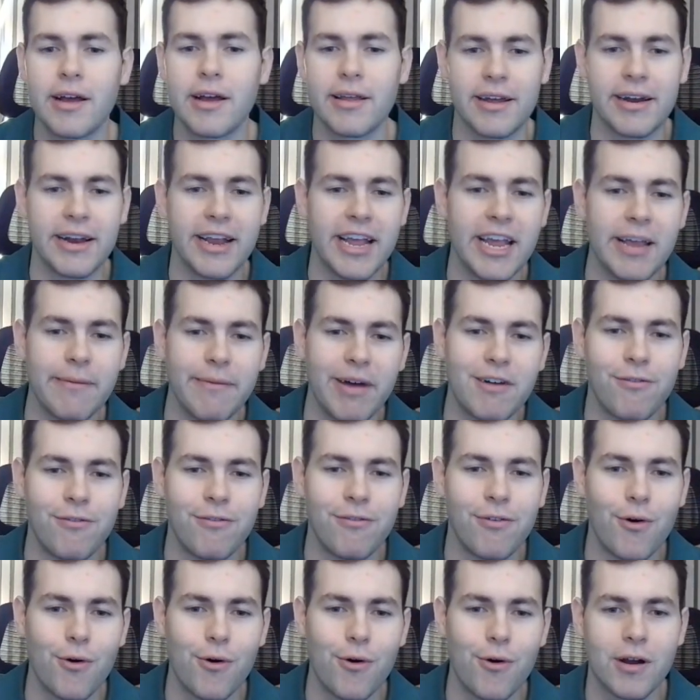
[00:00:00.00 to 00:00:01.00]
Then email
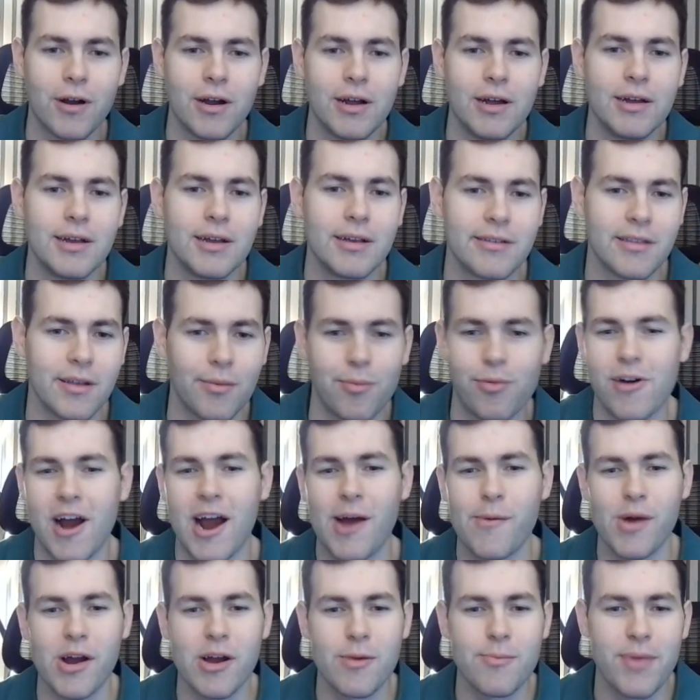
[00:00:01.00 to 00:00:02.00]
4 is the
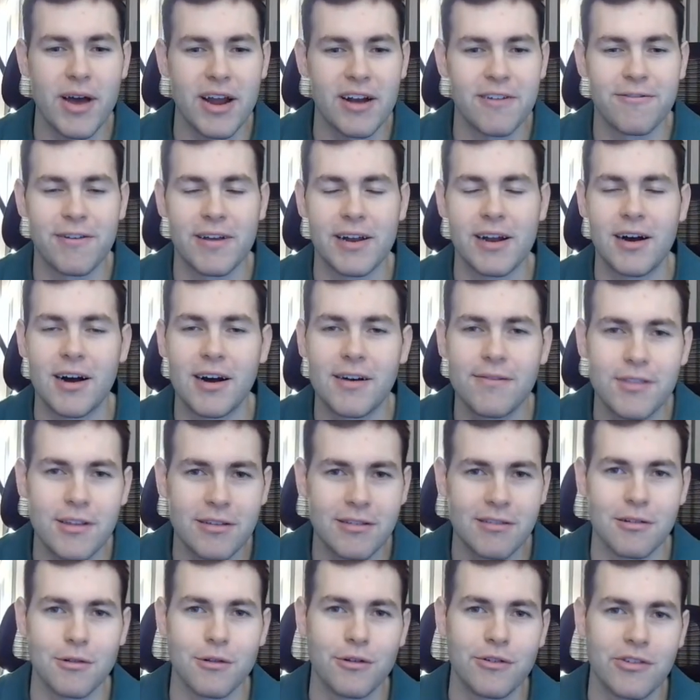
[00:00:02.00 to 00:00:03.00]
primary benefit of the
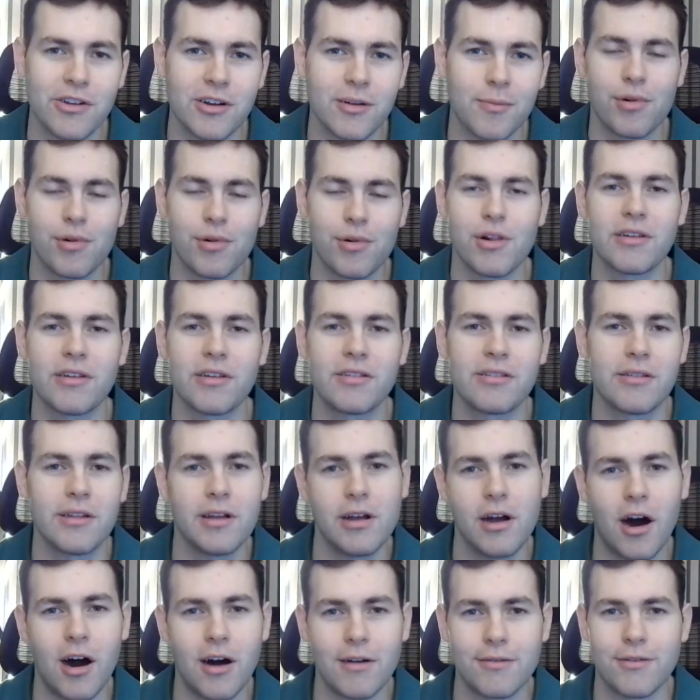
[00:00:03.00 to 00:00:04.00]
solution plus
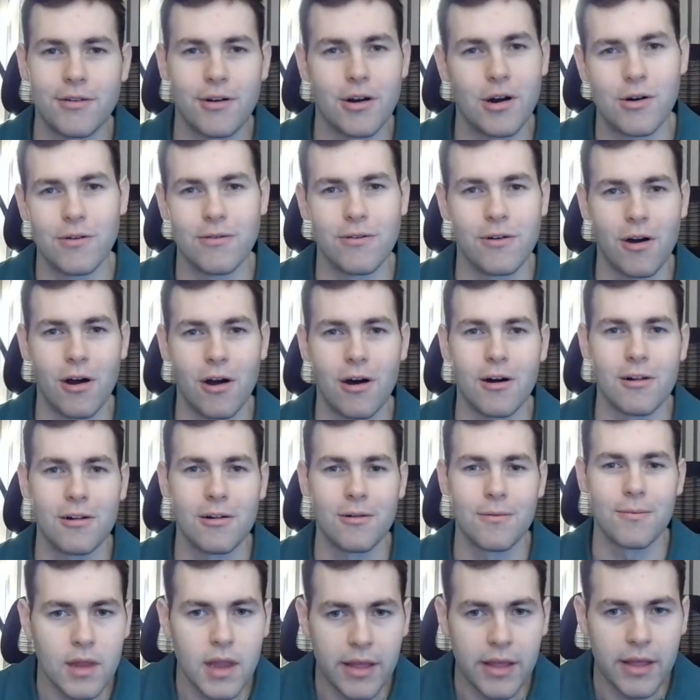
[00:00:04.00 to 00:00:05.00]
the offer overall.
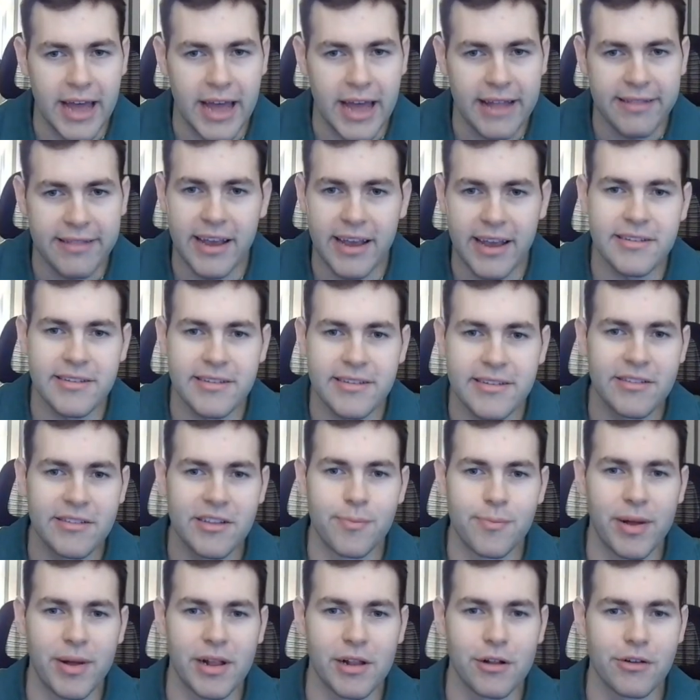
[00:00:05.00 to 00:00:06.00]
And that takes us to
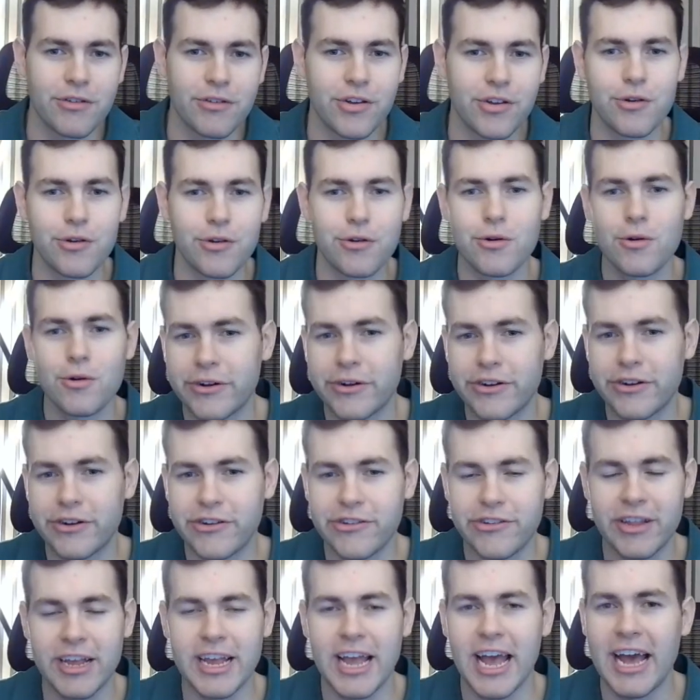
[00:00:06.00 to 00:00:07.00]
pillar 2, which
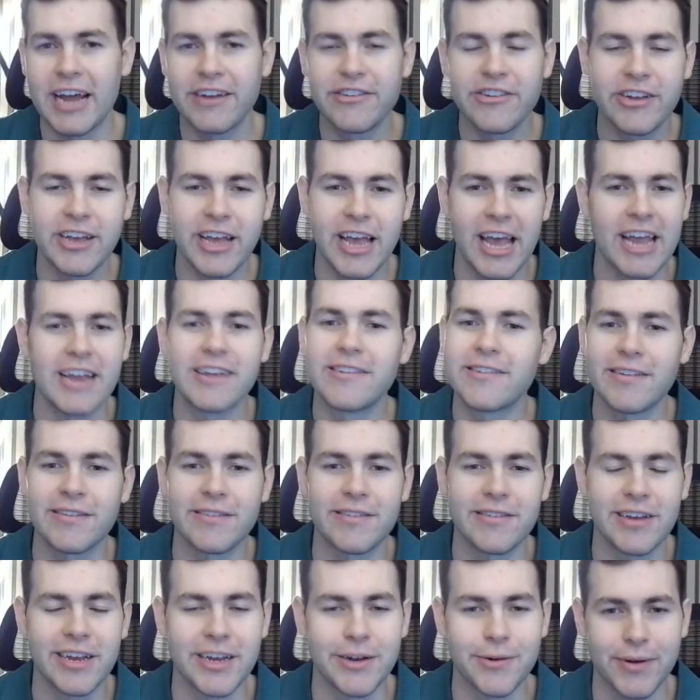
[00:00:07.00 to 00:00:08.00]
is the education
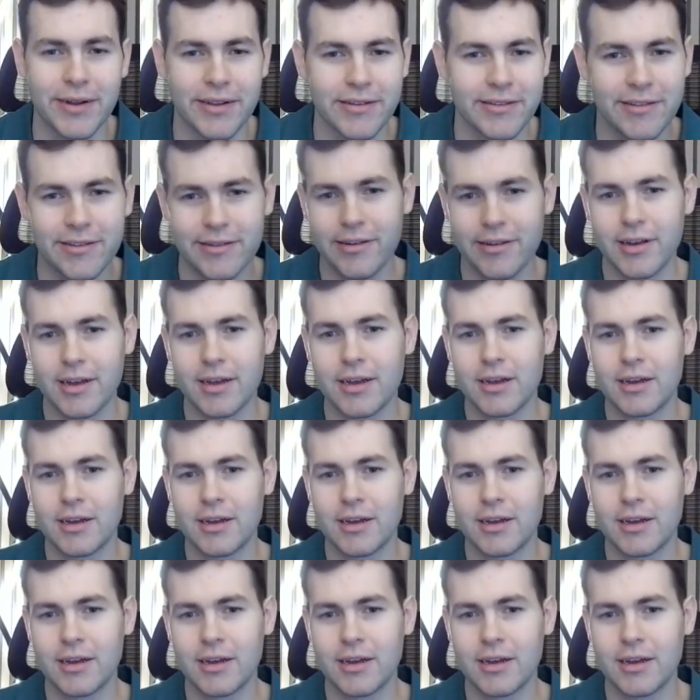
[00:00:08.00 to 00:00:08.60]
sequence.